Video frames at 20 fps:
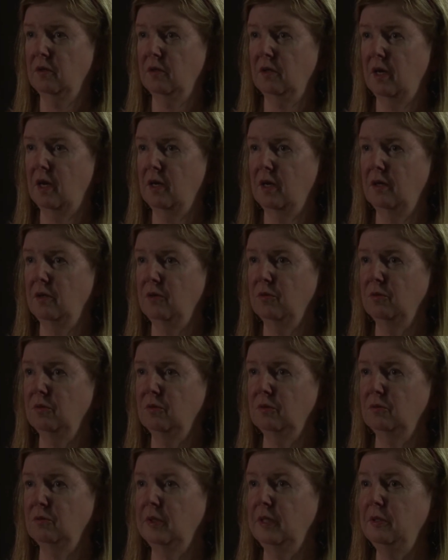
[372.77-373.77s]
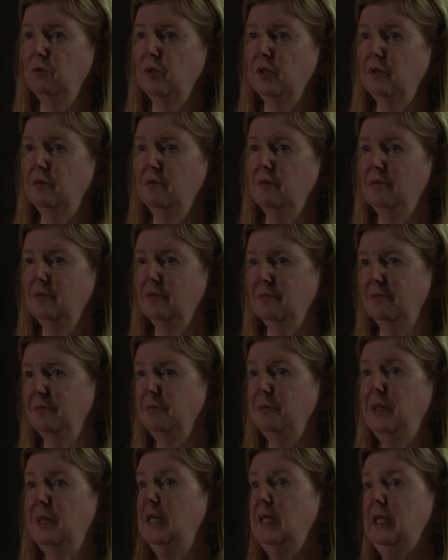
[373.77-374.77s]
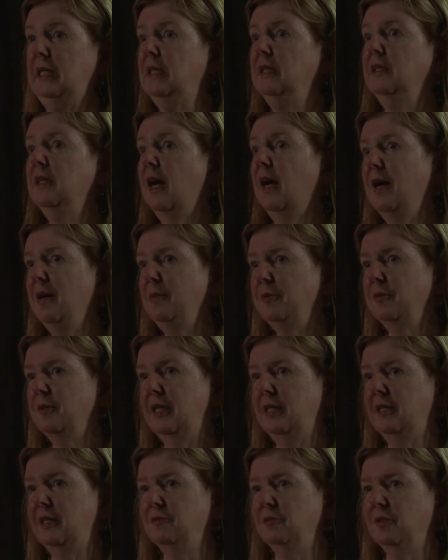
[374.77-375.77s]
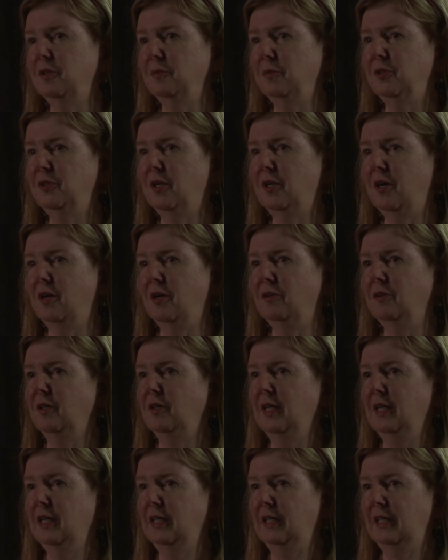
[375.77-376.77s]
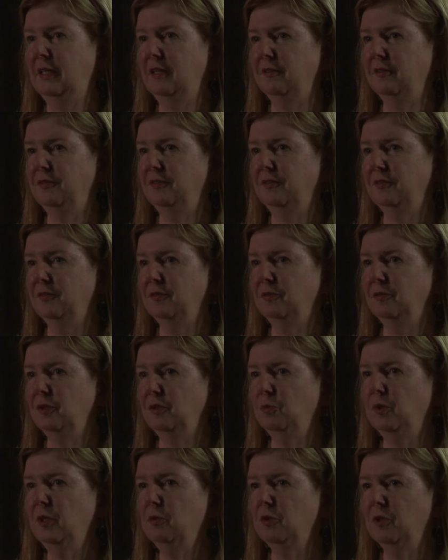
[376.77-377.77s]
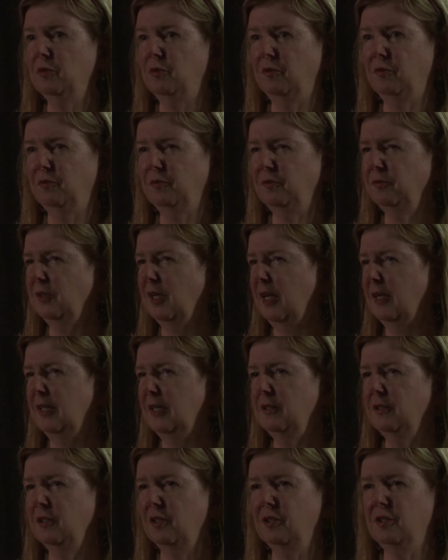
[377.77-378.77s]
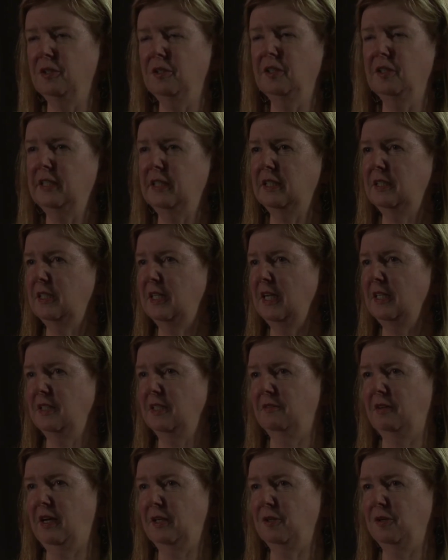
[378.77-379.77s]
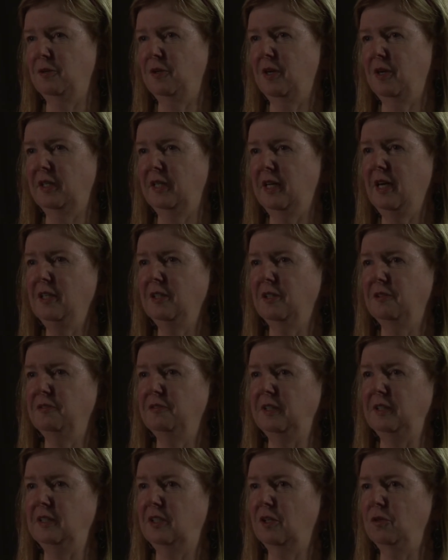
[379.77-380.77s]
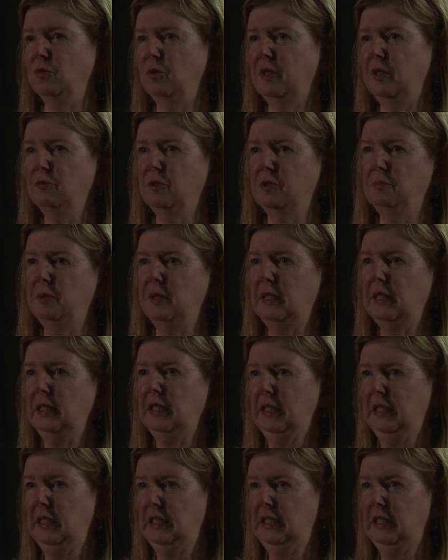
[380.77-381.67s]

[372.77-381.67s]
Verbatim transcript: uh, we would be in the operating room. So if we were in the earliest days of echocardiography. So we would be